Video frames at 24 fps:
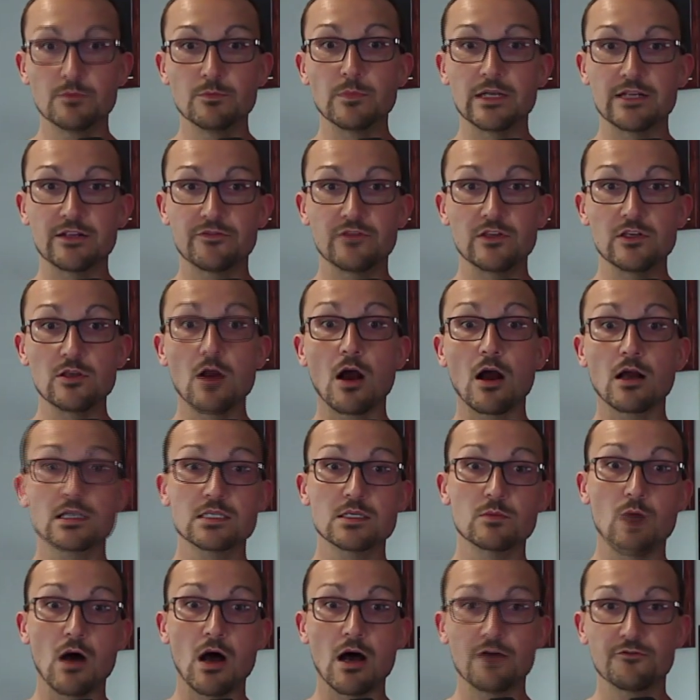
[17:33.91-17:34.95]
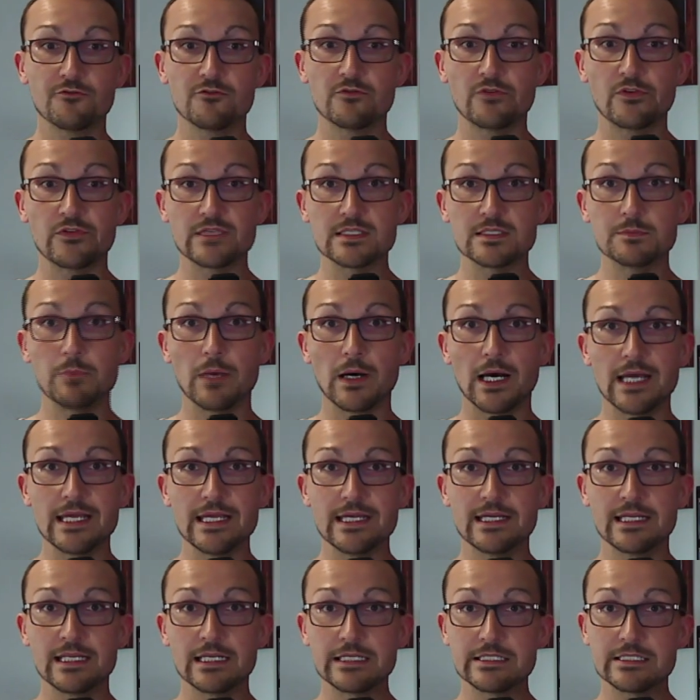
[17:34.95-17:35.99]
But if he knocks him off of his
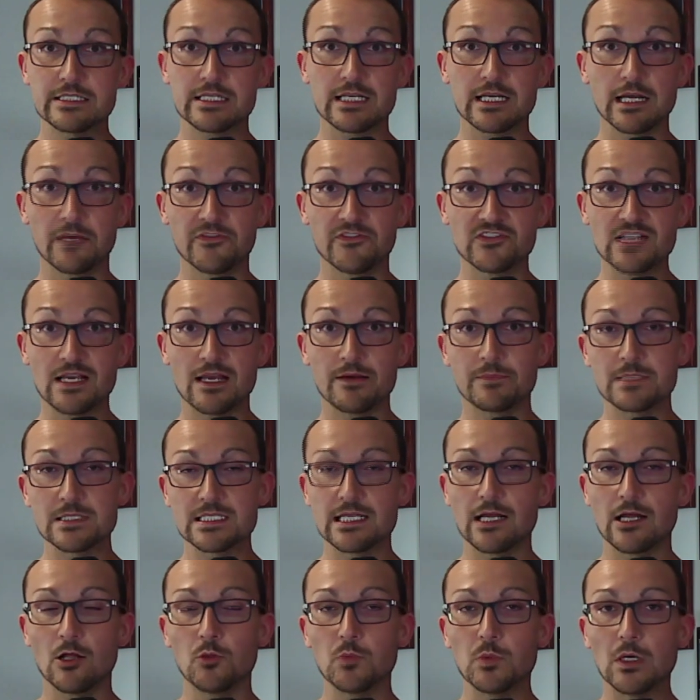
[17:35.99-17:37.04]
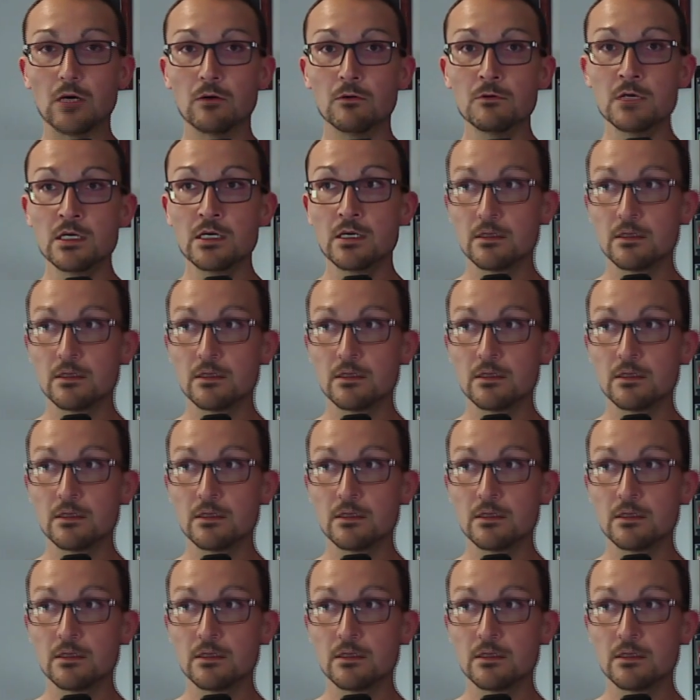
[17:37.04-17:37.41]
bike and he scuffs up his elbow,